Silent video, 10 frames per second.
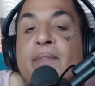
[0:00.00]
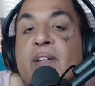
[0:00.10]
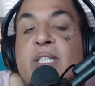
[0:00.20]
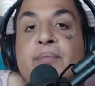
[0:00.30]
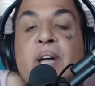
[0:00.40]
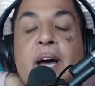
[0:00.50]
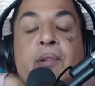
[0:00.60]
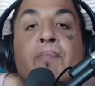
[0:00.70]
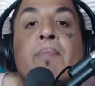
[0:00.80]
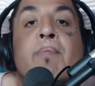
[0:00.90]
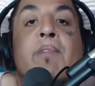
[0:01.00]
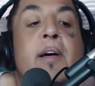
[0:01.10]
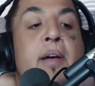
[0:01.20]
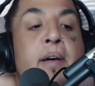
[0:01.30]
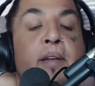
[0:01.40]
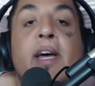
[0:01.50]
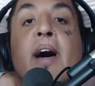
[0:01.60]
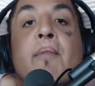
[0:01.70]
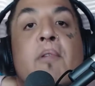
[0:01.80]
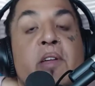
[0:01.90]
have the same title. But
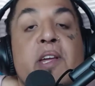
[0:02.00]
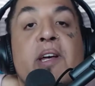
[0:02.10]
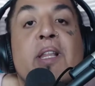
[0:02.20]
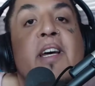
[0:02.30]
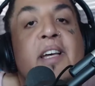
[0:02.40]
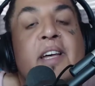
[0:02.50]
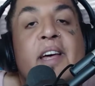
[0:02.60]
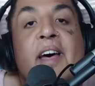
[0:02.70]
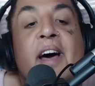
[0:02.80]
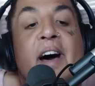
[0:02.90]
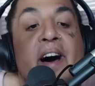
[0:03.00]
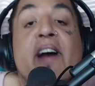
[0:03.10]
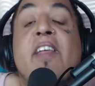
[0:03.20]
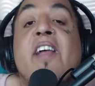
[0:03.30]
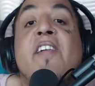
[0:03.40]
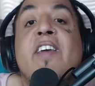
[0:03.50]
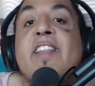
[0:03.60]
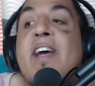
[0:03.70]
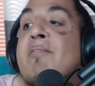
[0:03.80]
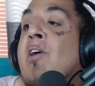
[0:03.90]
yeah, healing, uh, another
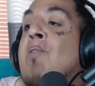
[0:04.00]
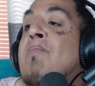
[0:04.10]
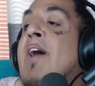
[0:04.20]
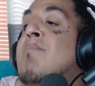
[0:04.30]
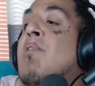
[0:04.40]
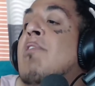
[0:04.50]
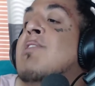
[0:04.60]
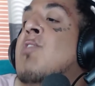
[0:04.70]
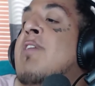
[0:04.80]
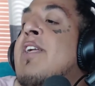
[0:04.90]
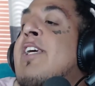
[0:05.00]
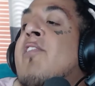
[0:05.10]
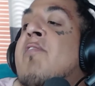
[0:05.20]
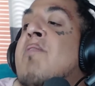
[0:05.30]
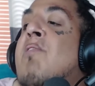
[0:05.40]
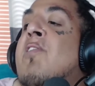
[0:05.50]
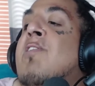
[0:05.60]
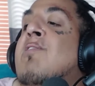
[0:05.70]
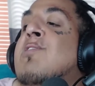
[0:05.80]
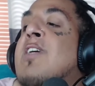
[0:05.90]
thing that we hope that Boruto can heal from all
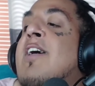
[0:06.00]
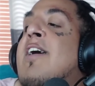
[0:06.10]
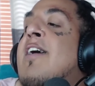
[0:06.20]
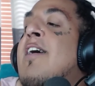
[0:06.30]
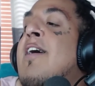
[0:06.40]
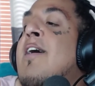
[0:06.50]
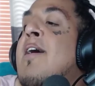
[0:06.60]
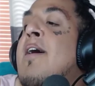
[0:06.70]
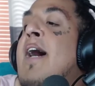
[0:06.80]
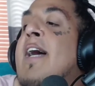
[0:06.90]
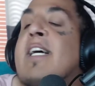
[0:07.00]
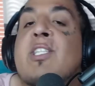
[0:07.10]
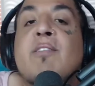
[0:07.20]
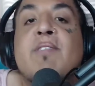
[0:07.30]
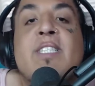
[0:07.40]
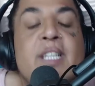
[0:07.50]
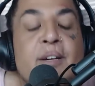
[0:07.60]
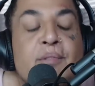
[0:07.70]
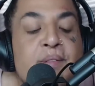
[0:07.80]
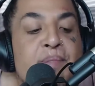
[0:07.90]
those, uh, I guess it would
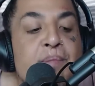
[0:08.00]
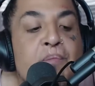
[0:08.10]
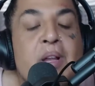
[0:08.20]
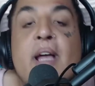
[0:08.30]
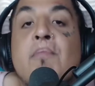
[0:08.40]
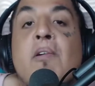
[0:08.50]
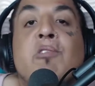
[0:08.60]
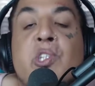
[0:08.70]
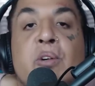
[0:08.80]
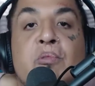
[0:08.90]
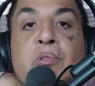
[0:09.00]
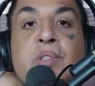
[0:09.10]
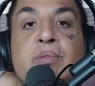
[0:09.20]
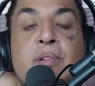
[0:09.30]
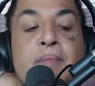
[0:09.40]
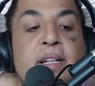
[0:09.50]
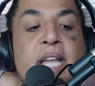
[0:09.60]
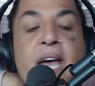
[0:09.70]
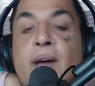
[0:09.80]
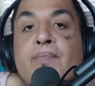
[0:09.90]
it would be more like emotional wounds from,
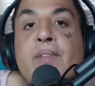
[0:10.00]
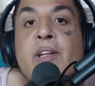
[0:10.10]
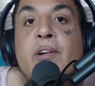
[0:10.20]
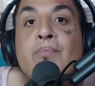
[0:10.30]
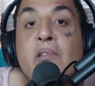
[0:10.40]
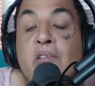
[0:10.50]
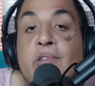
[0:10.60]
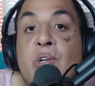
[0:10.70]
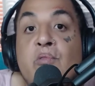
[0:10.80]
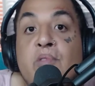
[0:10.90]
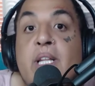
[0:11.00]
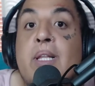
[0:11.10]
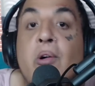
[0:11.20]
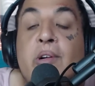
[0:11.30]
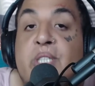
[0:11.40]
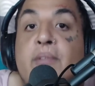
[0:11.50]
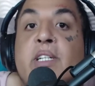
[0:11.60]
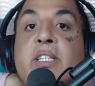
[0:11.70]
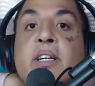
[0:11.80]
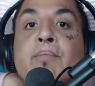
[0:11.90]
like, damn, you know, Boruto really lost
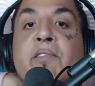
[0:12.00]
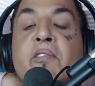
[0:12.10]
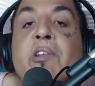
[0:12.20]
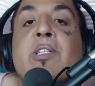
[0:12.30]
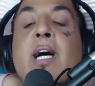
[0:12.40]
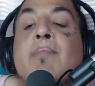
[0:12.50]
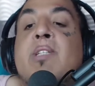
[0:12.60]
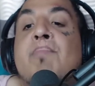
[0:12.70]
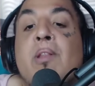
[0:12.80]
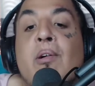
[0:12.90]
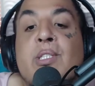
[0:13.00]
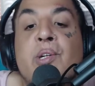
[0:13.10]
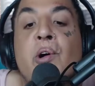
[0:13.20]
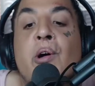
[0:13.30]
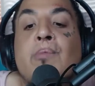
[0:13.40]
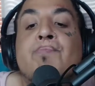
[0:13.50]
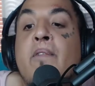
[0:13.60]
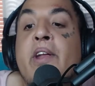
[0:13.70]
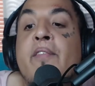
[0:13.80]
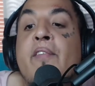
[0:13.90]
everything. Before the time skip, he lost it all.
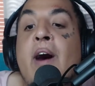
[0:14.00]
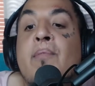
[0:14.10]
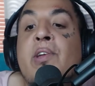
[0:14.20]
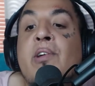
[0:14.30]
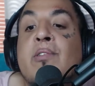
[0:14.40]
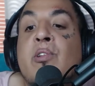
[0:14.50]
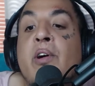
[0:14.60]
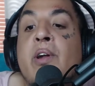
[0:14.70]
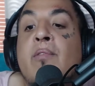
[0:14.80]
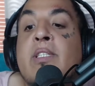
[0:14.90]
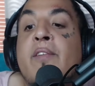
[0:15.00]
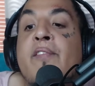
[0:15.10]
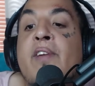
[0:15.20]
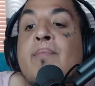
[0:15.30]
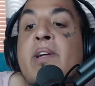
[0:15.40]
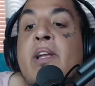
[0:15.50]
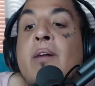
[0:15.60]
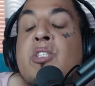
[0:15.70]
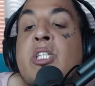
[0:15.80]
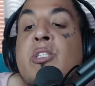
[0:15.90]
What if Amado's daughter was a figment
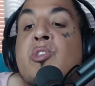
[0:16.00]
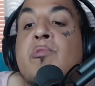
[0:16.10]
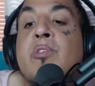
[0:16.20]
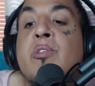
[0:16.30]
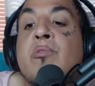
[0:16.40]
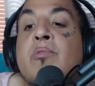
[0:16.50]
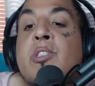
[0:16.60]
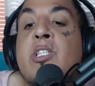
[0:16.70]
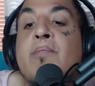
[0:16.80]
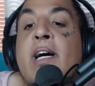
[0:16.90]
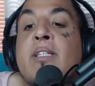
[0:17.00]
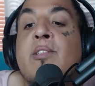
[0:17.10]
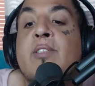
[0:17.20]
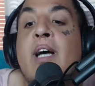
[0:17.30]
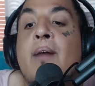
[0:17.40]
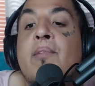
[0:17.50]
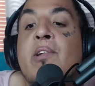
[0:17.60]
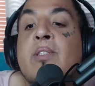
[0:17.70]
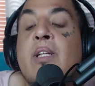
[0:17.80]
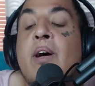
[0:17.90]
of Shinjutsu? Shiba is using
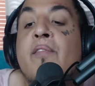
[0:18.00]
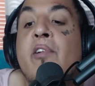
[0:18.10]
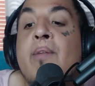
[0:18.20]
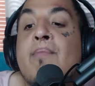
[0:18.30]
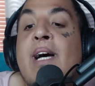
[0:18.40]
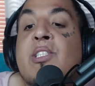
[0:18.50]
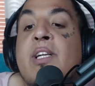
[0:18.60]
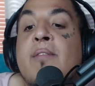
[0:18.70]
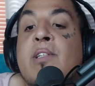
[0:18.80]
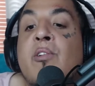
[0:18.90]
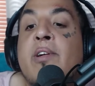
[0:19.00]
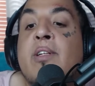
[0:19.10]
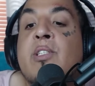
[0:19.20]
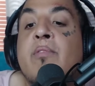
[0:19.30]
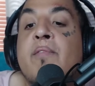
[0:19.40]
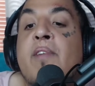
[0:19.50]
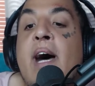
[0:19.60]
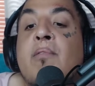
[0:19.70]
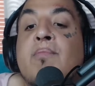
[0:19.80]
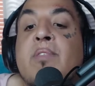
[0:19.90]
Amado's love for an imaginary daughter to
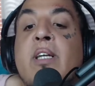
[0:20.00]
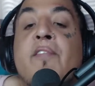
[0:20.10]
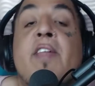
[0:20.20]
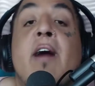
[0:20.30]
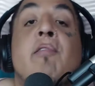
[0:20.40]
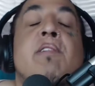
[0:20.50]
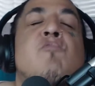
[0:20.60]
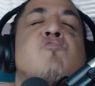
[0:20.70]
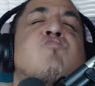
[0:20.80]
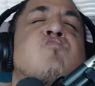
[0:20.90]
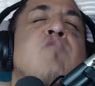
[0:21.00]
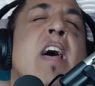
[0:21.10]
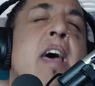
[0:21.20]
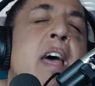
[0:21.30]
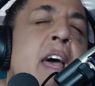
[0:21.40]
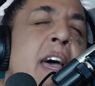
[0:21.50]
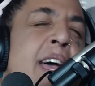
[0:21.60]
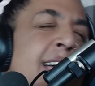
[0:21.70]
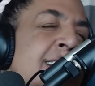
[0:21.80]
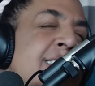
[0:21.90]
revive himself. That would be
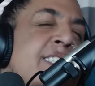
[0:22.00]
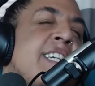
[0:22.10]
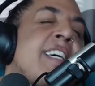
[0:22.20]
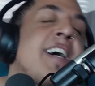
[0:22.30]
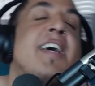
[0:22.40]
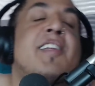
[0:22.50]
crazy.